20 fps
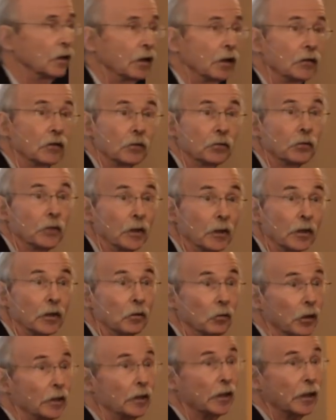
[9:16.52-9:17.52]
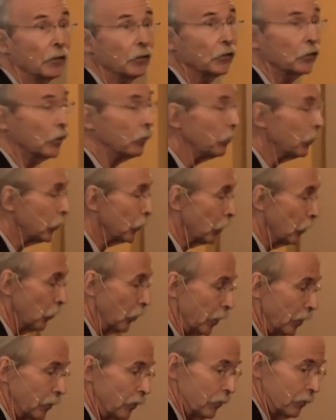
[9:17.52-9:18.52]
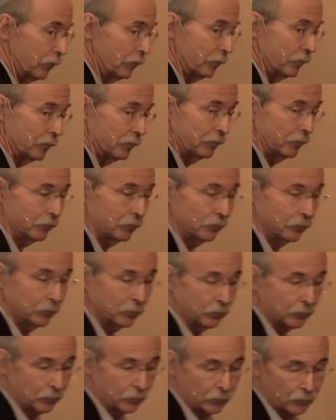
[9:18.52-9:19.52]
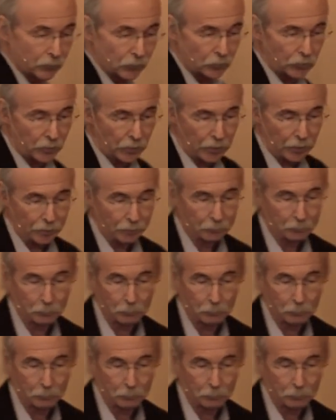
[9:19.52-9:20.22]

It's a feeling we can have sympathy with today.